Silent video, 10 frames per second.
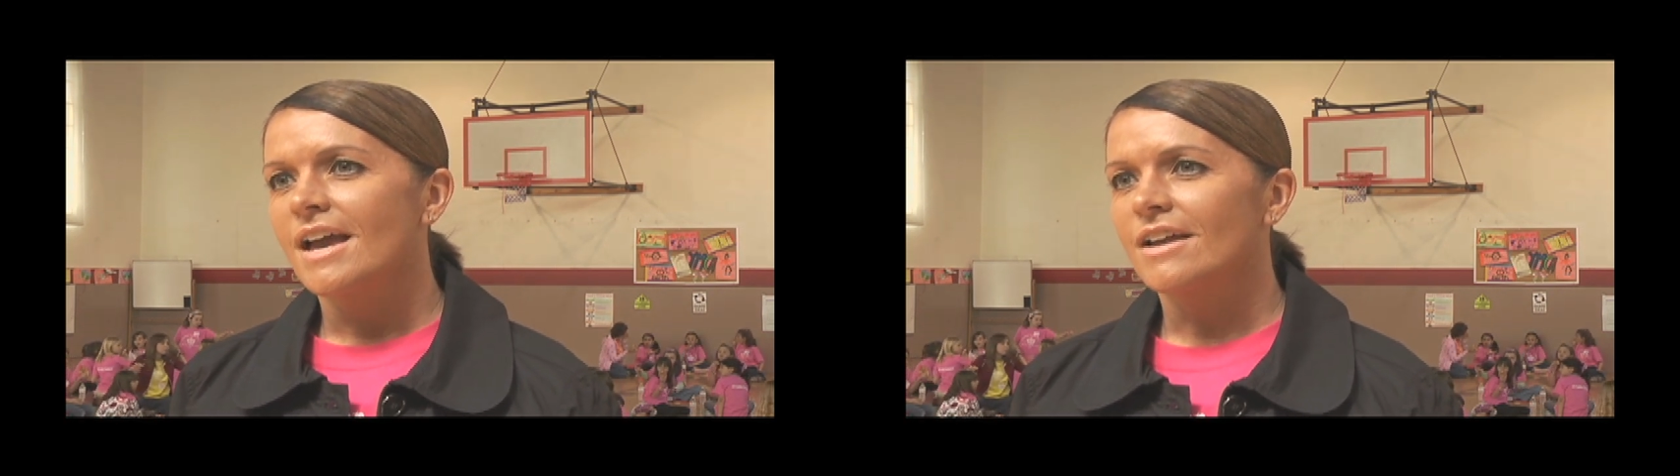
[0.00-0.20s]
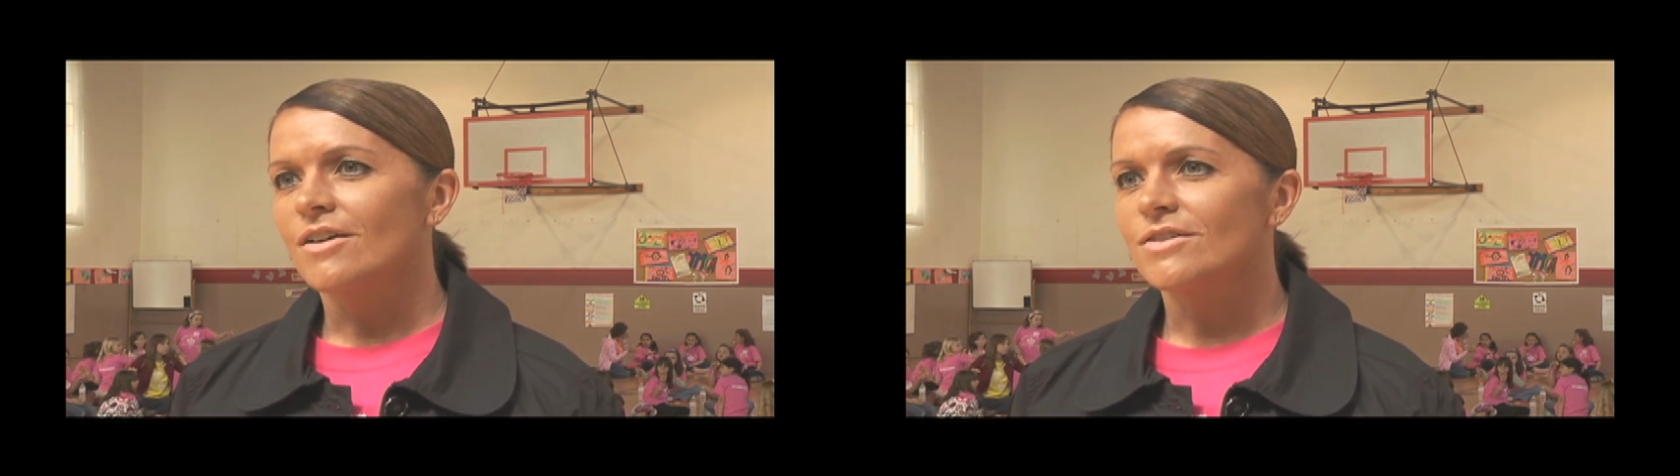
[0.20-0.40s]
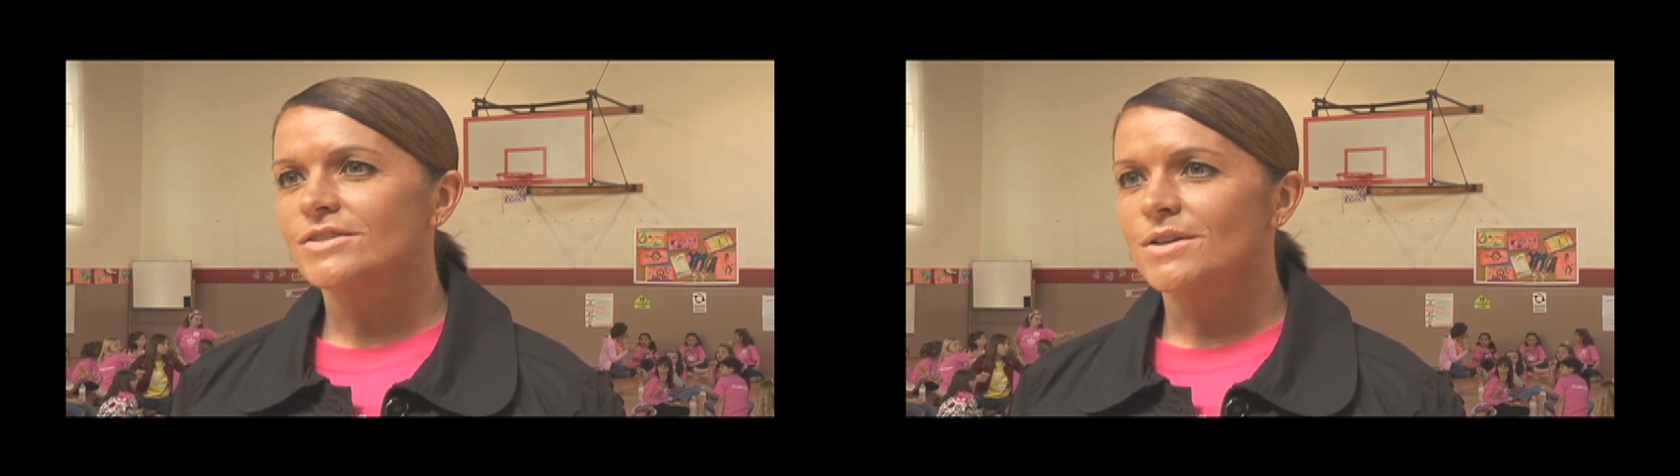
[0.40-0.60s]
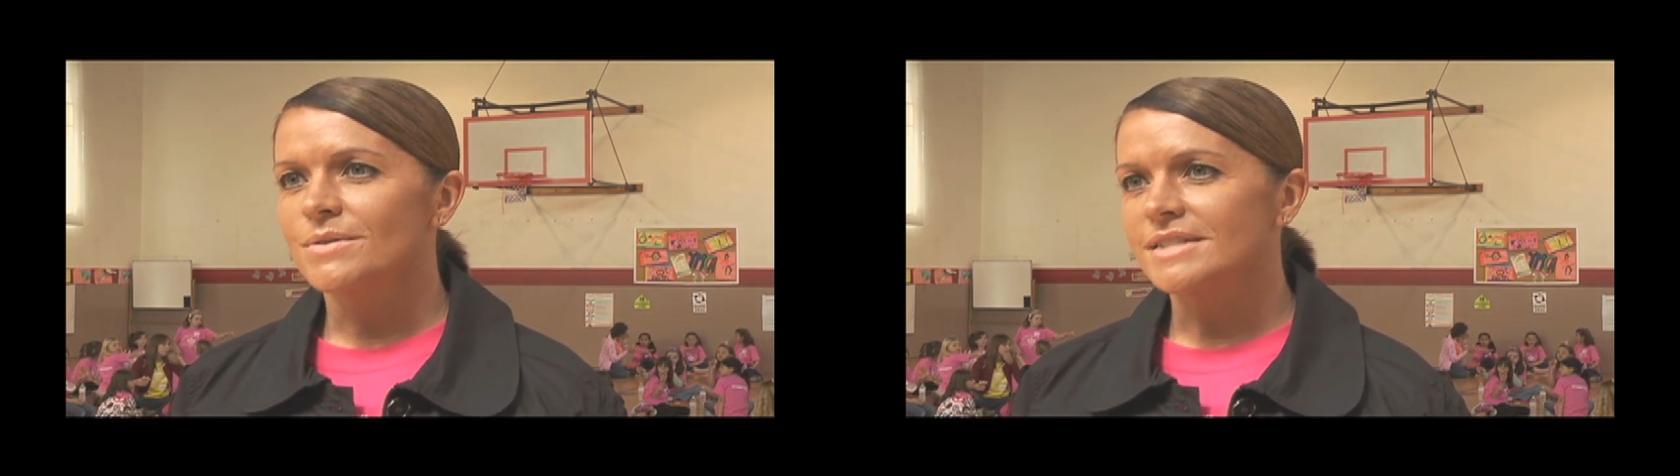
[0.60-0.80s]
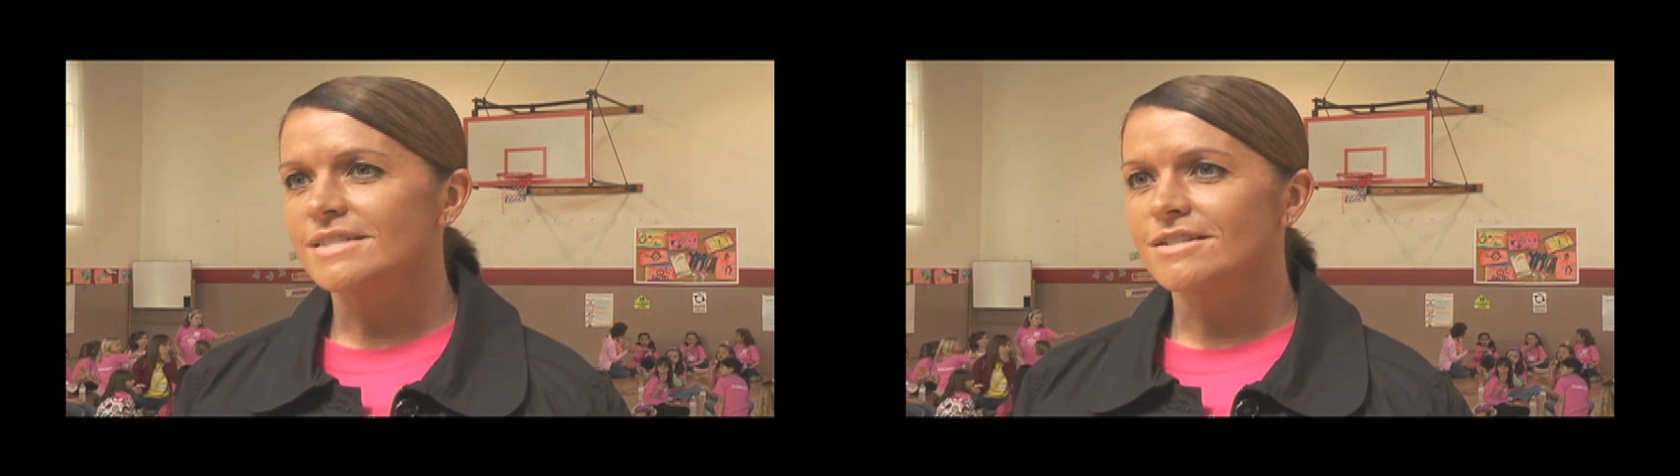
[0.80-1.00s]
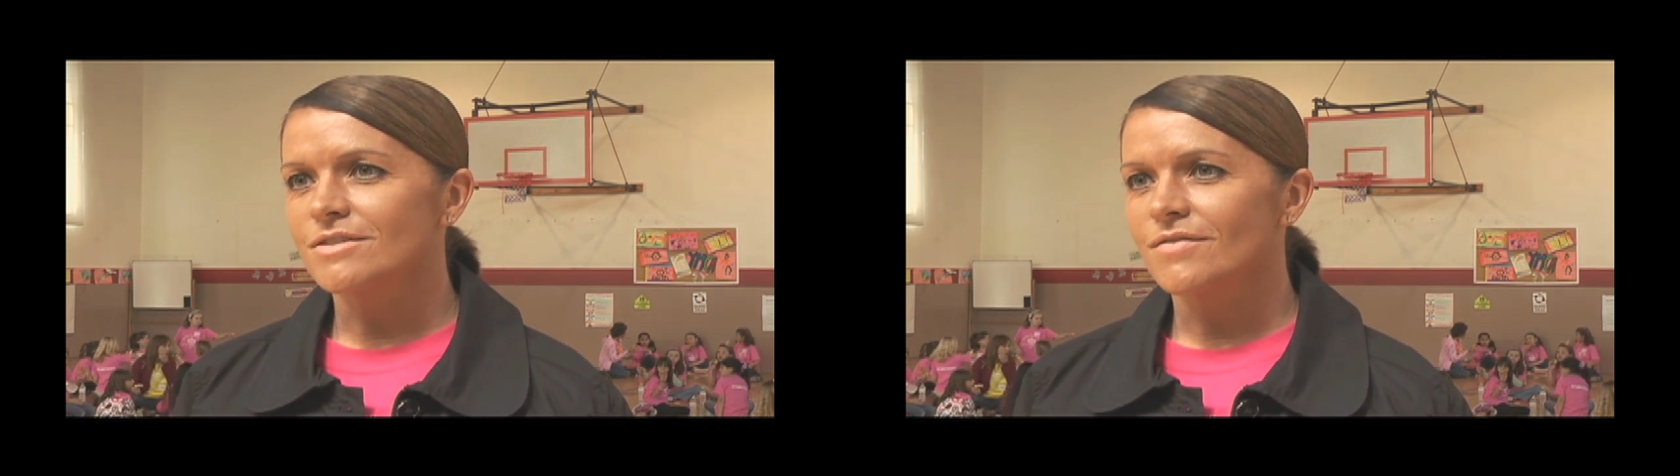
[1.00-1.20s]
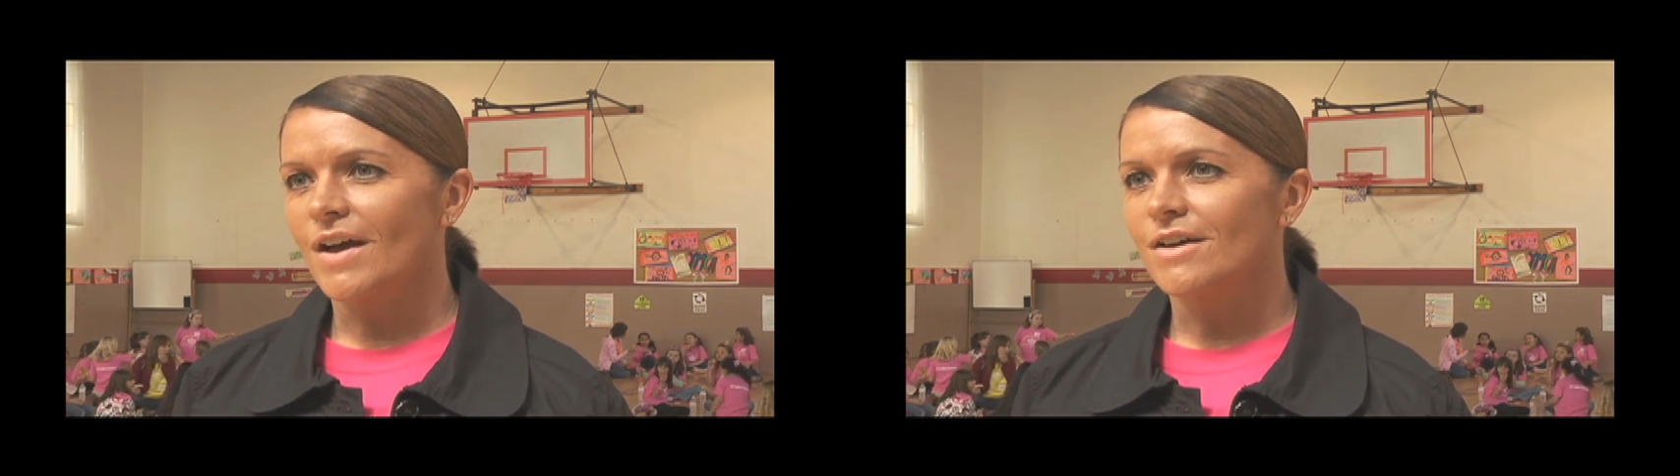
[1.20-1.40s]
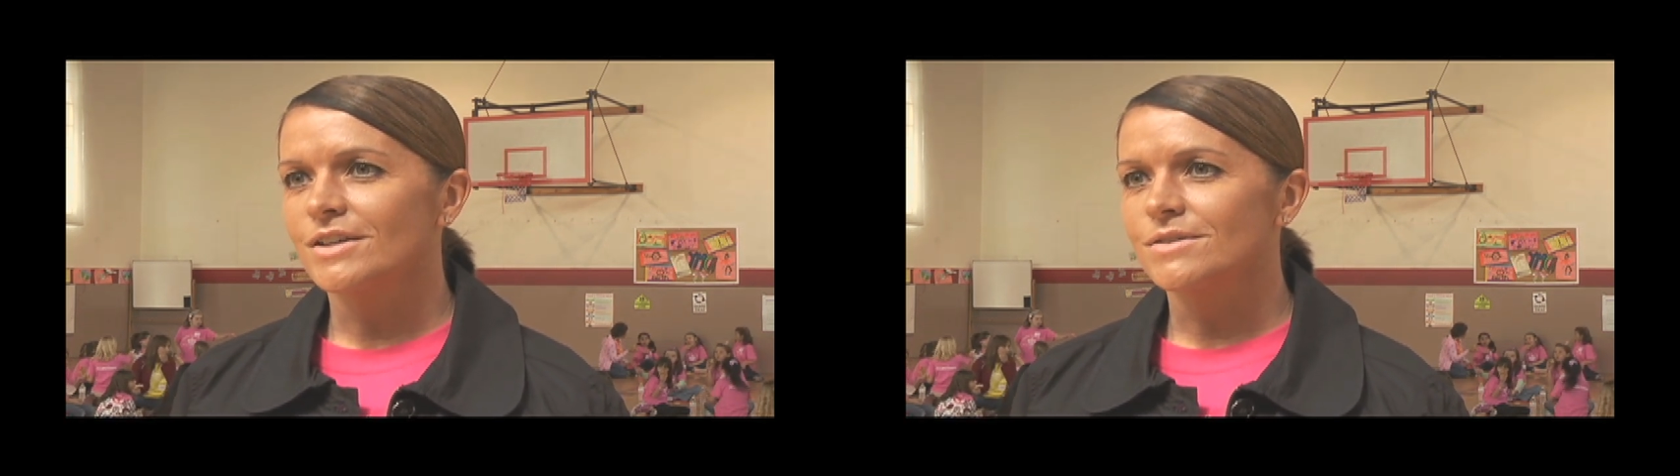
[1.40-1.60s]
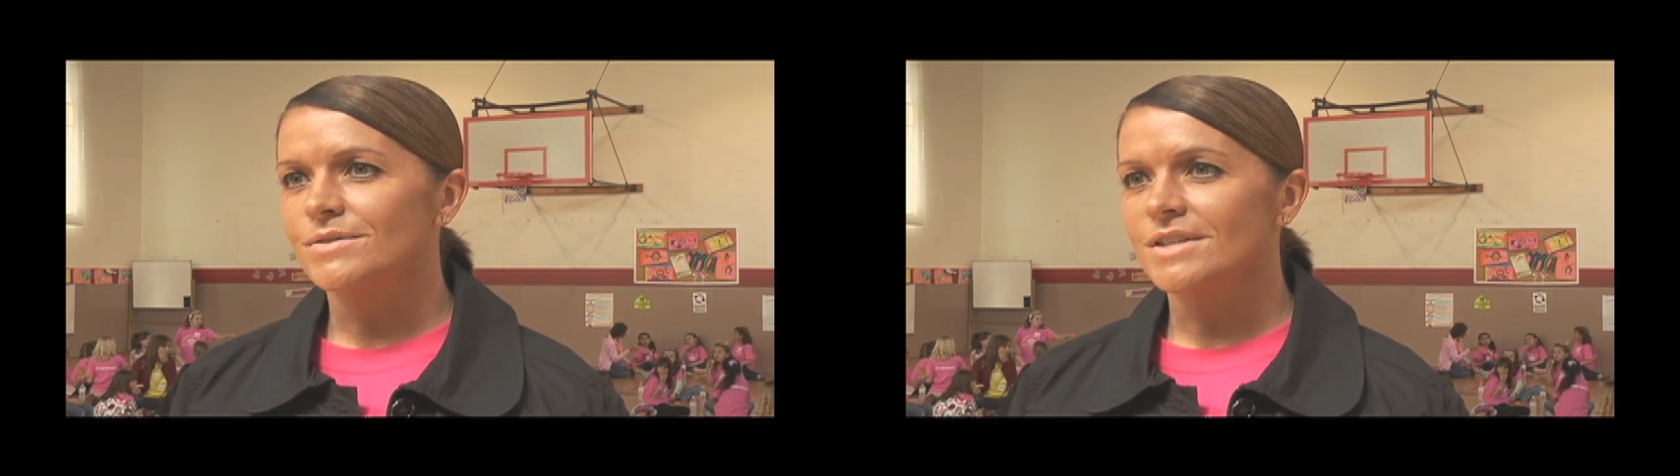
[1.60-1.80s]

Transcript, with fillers: and also instill the values